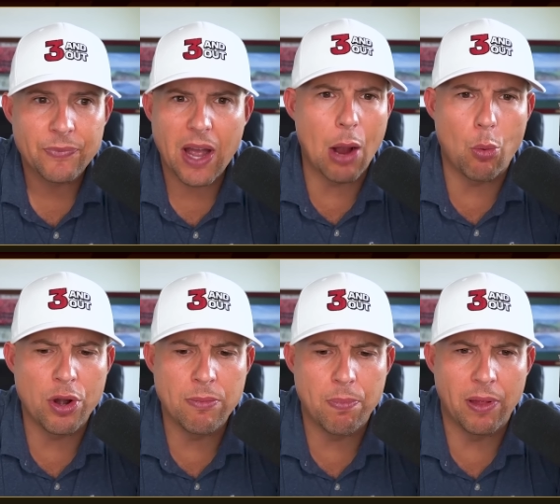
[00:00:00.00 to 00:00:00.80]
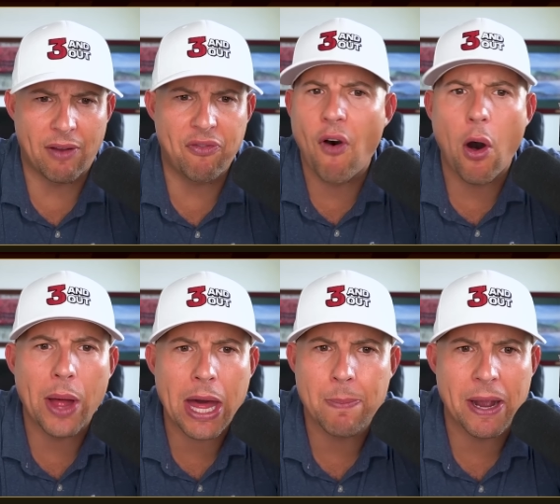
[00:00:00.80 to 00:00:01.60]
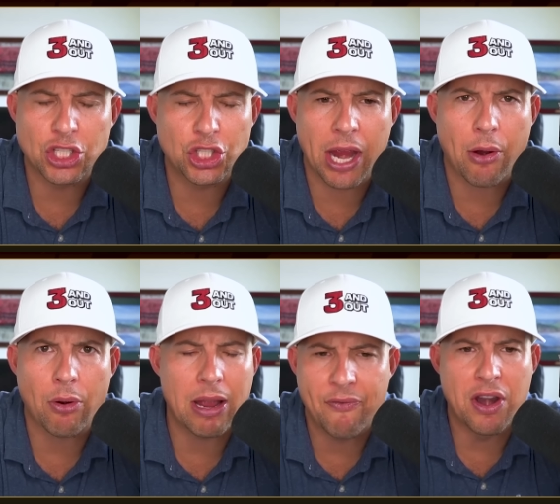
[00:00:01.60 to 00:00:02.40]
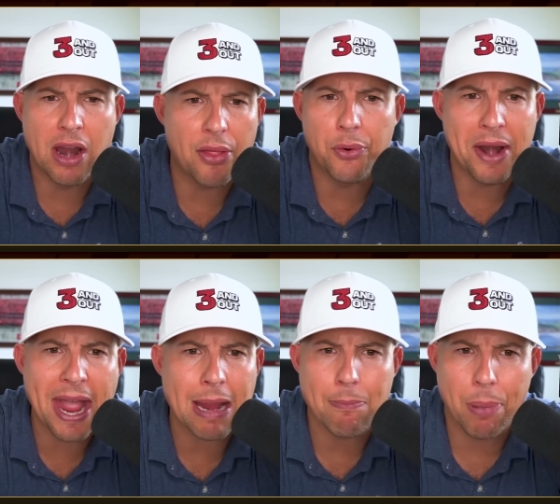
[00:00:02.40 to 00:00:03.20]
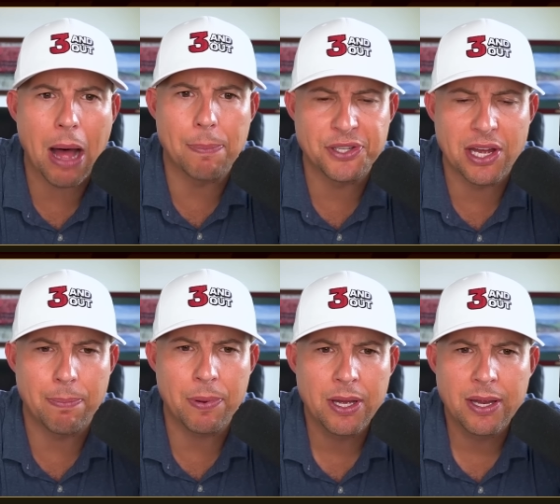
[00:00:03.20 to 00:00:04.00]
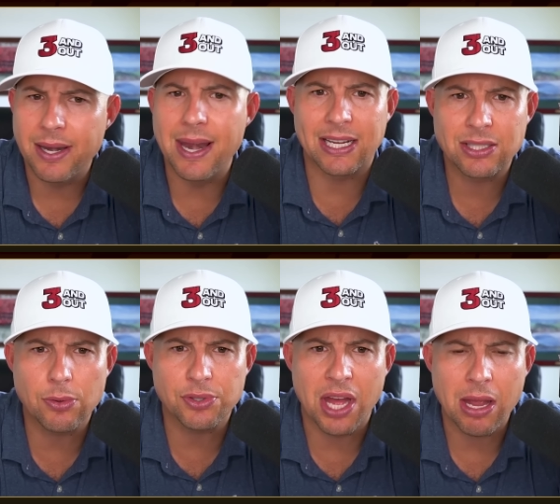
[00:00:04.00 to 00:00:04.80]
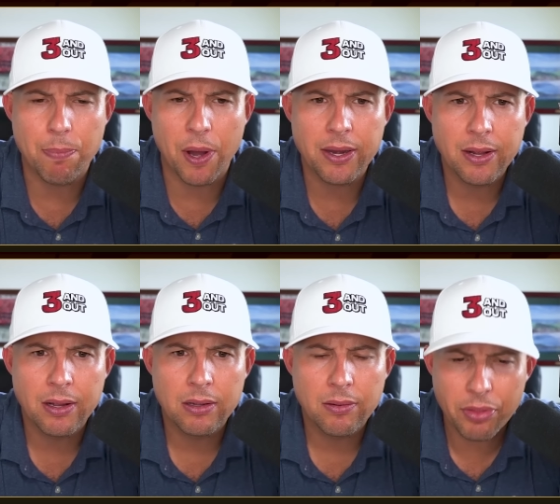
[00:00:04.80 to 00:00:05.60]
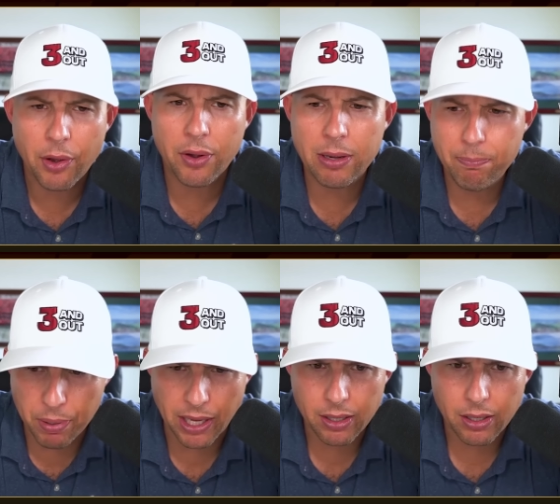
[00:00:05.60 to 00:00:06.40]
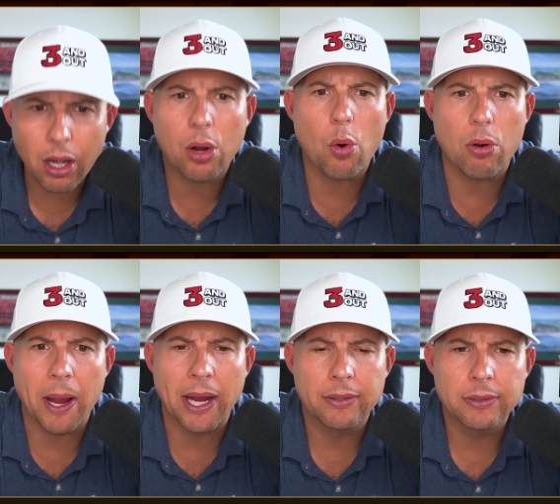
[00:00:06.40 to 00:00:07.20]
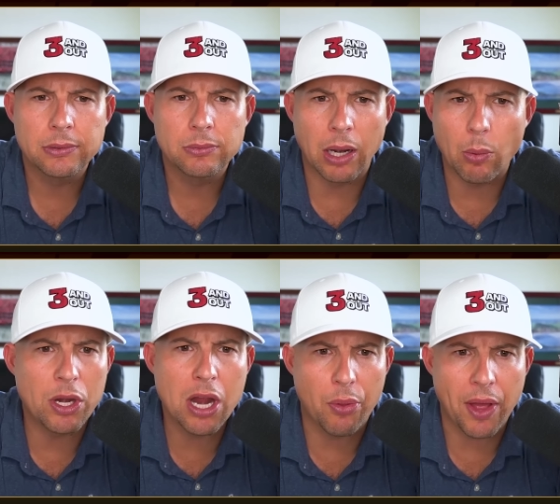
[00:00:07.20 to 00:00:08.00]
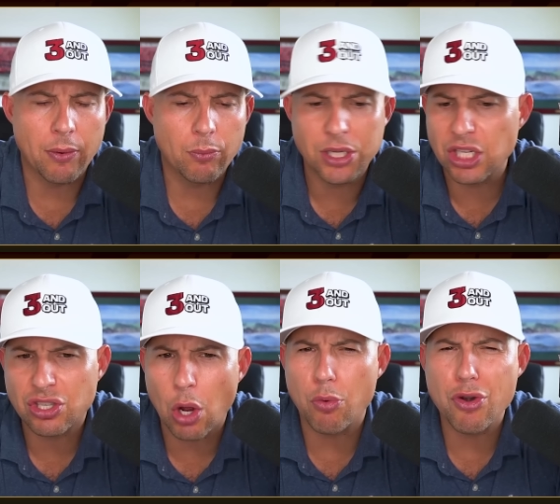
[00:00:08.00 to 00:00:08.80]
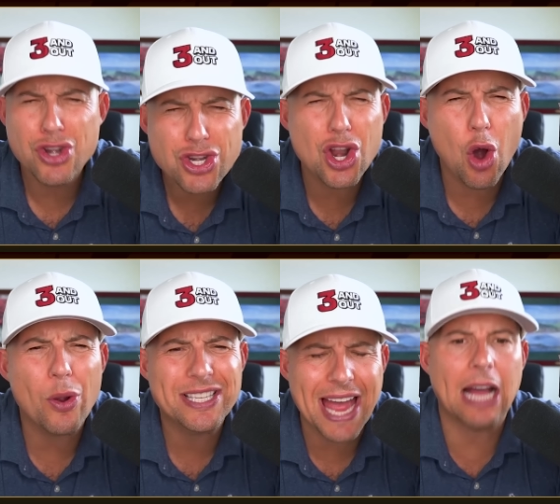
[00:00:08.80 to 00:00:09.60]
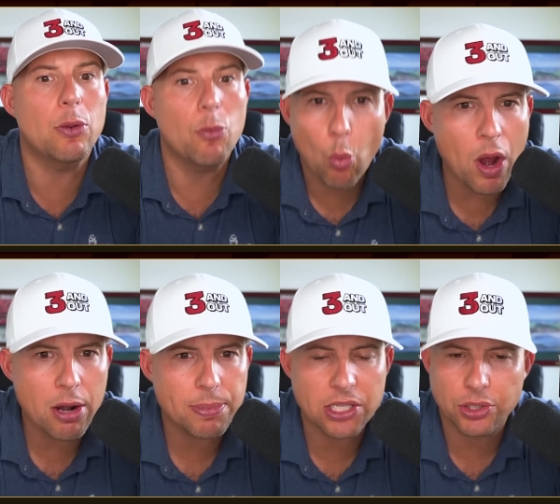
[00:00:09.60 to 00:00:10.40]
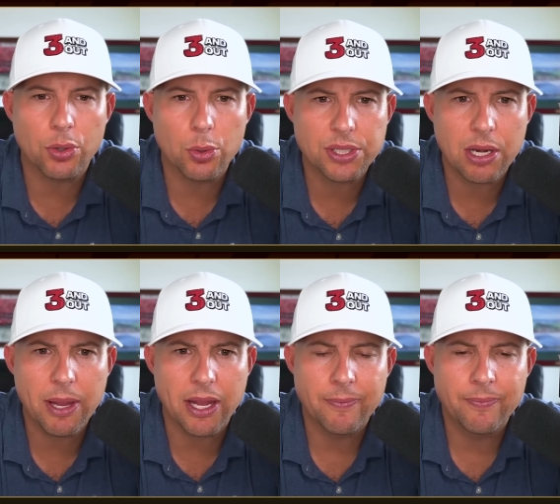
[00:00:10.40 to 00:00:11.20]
I wouldn't like fall out of my chair if another name pops up next Thursday, but they're going to pick a quarterback, right? We know that. We just don't know exactly 100% sure who it's going to be.